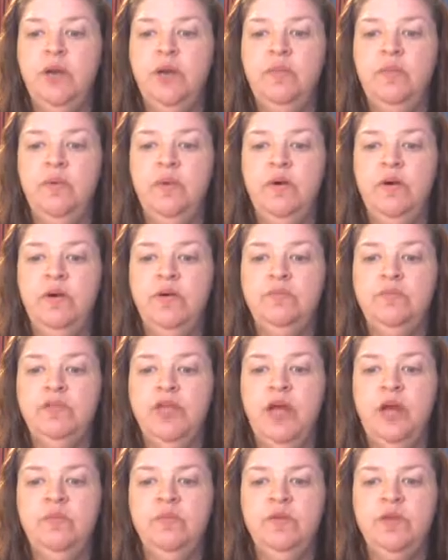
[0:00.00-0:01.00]
Tombow
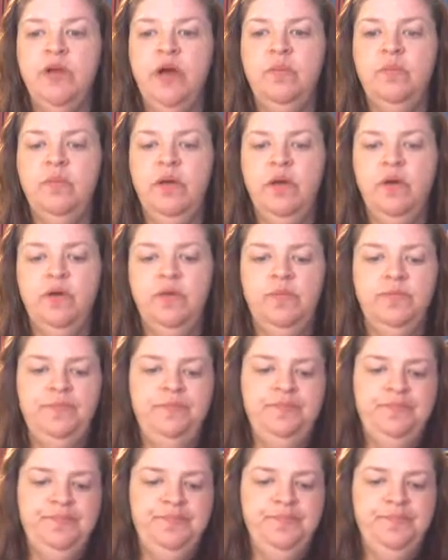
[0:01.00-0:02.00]
Tom Tombow.
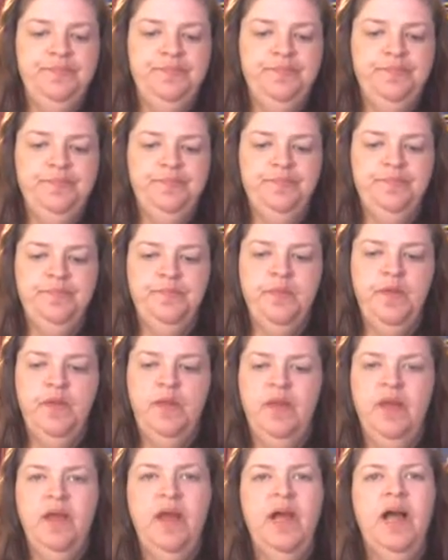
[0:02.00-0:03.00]

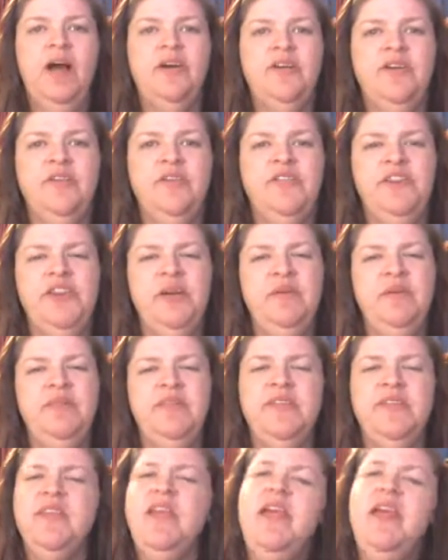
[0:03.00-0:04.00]
I don't know if you tell me
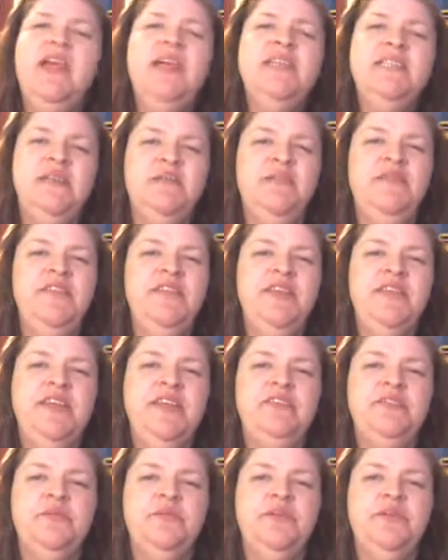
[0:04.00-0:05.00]
tell me if you think
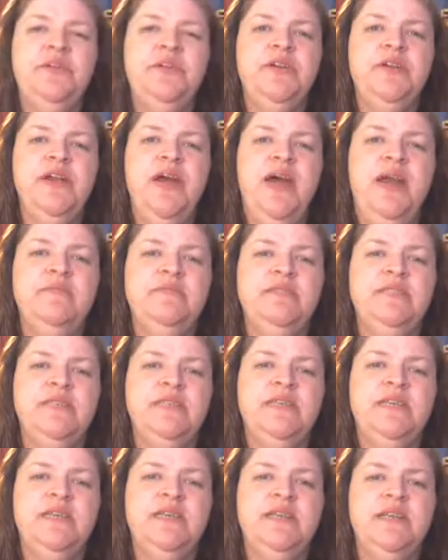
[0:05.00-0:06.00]
these are pretty good items
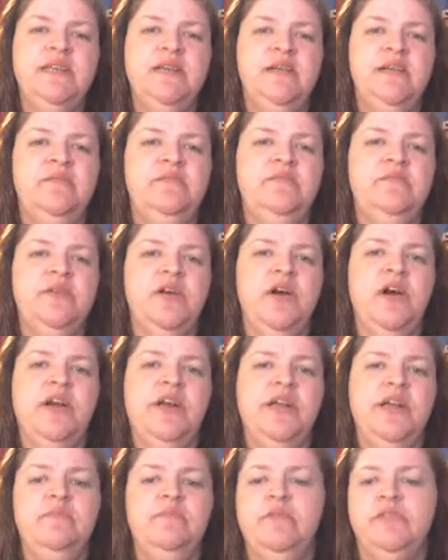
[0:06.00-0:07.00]
to get, um,
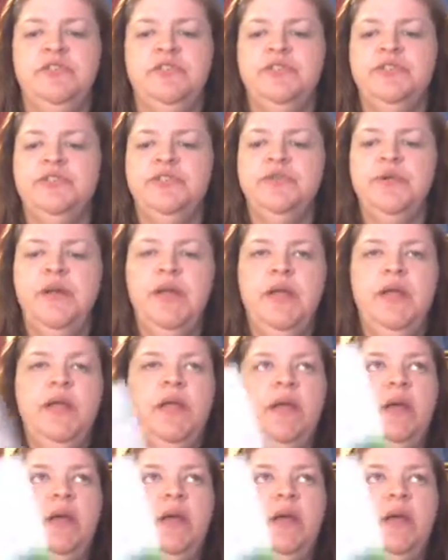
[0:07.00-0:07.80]
Connie. I'm not sure,